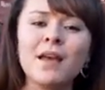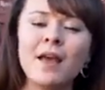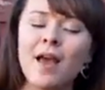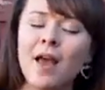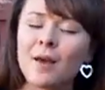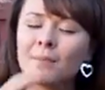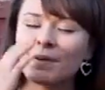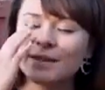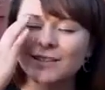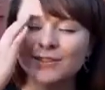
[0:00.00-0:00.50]

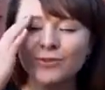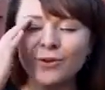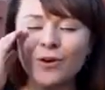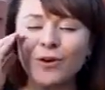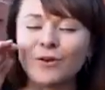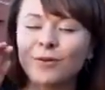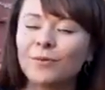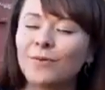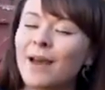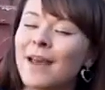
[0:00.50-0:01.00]
and be
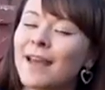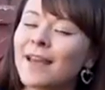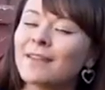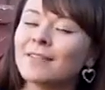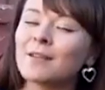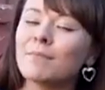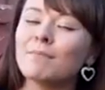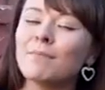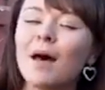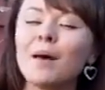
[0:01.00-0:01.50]
stored away
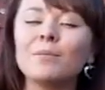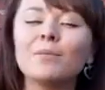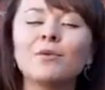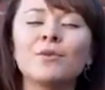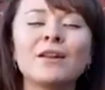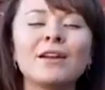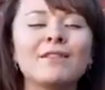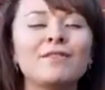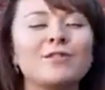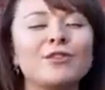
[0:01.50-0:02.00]
in the
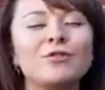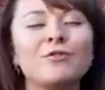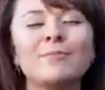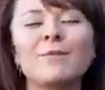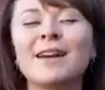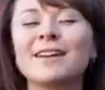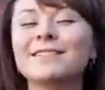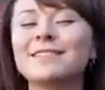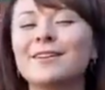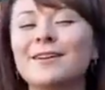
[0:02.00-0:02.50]
memory of the New
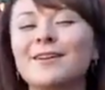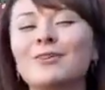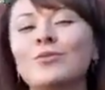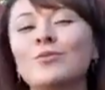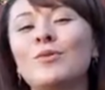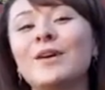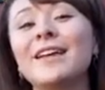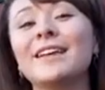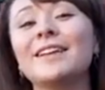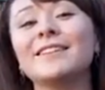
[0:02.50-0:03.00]

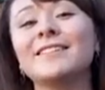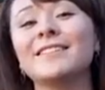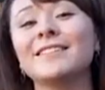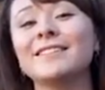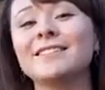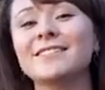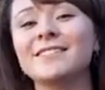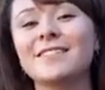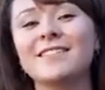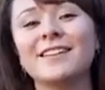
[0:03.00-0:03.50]
Mexican
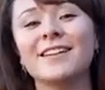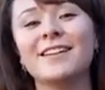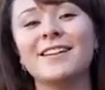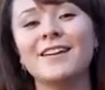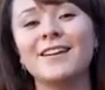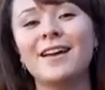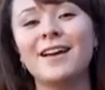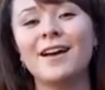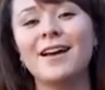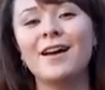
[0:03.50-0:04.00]
wind.
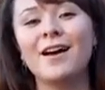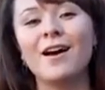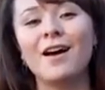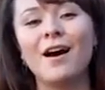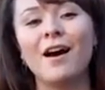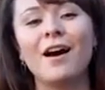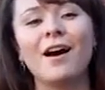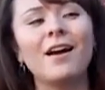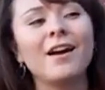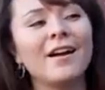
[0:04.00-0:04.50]

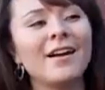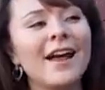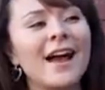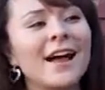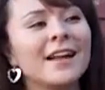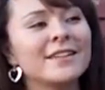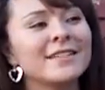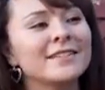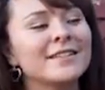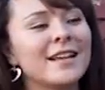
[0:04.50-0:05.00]
Our
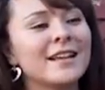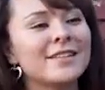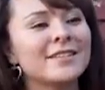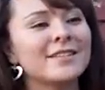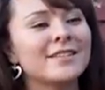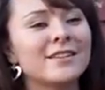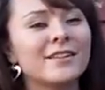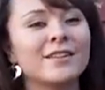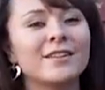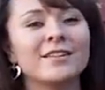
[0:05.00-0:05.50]

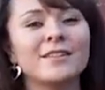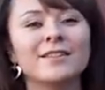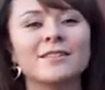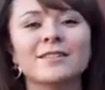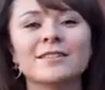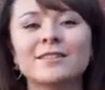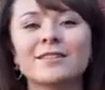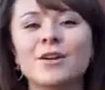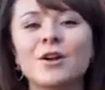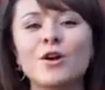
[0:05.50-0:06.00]

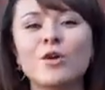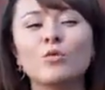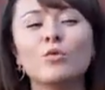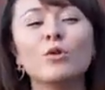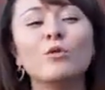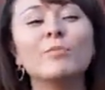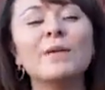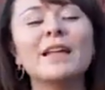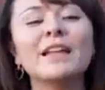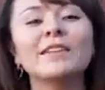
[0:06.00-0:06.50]
ancestors
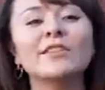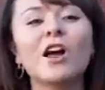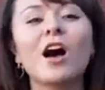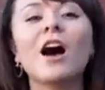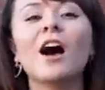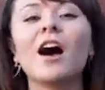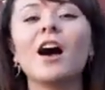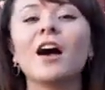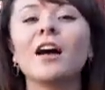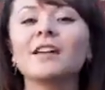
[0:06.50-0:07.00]
will be
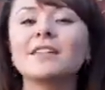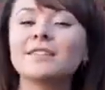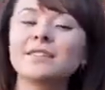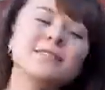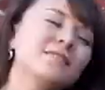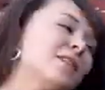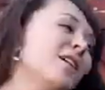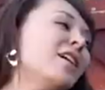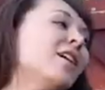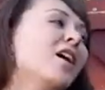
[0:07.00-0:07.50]

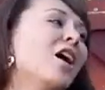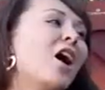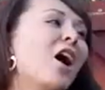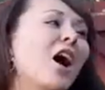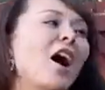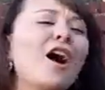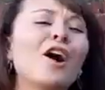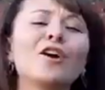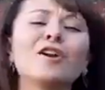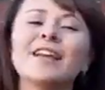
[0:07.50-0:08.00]
lost,
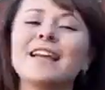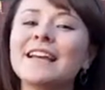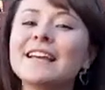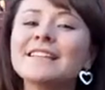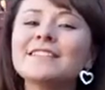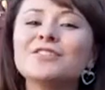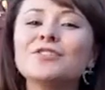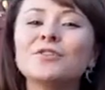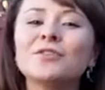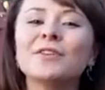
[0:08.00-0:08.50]
our
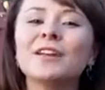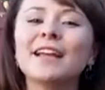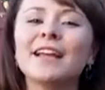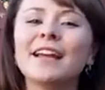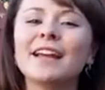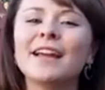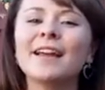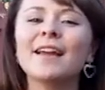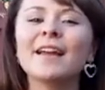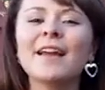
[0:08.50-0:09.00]
history
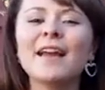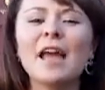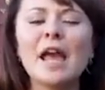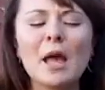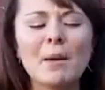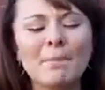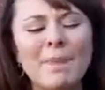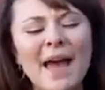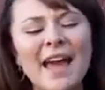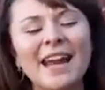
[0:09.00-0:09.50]

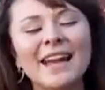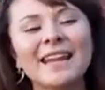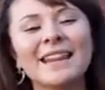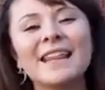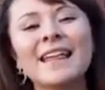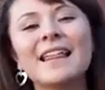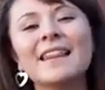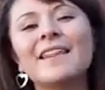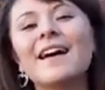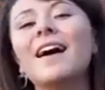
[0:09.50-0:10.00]

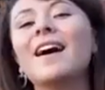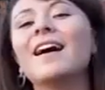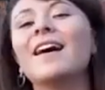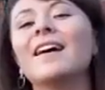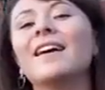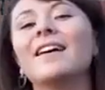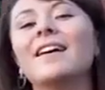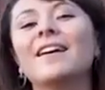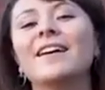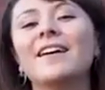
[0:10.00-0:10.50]
perdida.
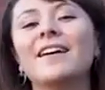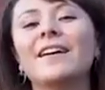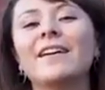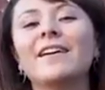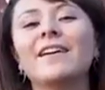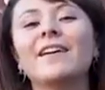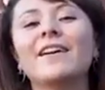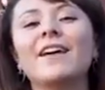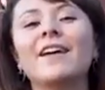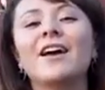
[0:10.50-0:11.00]

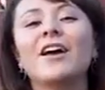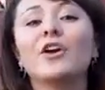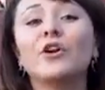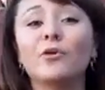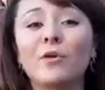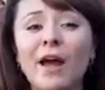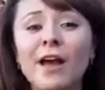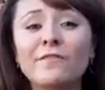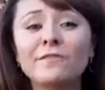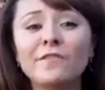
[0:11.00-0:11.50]

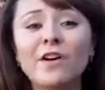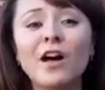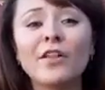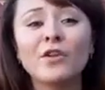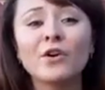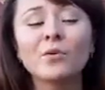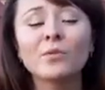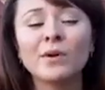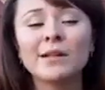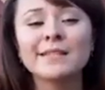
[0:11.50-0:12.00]

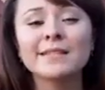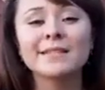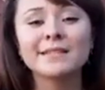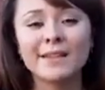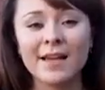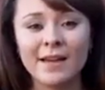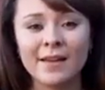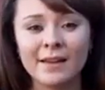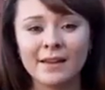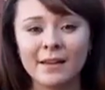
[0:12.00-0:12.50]
Grandfather once
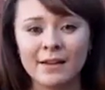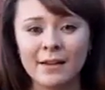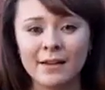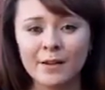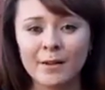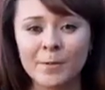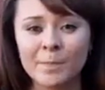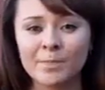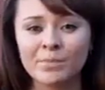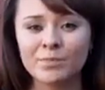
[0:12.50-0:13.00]
said,
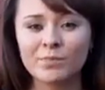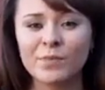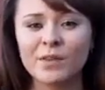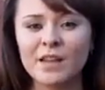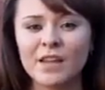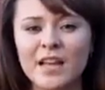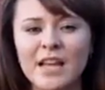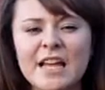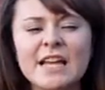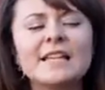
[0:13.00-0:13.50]

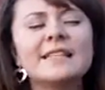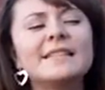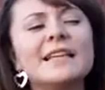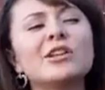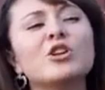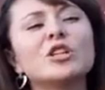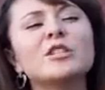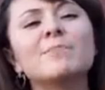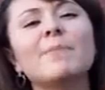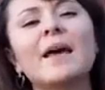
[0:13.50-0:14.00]
si
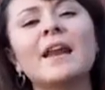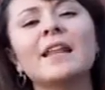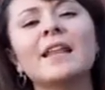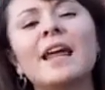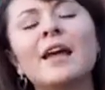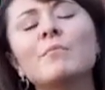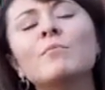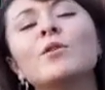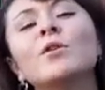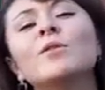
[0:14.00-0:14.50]
los
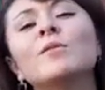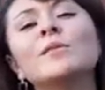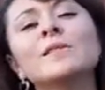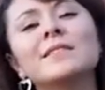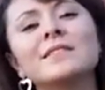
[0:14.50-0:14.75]
perdemos,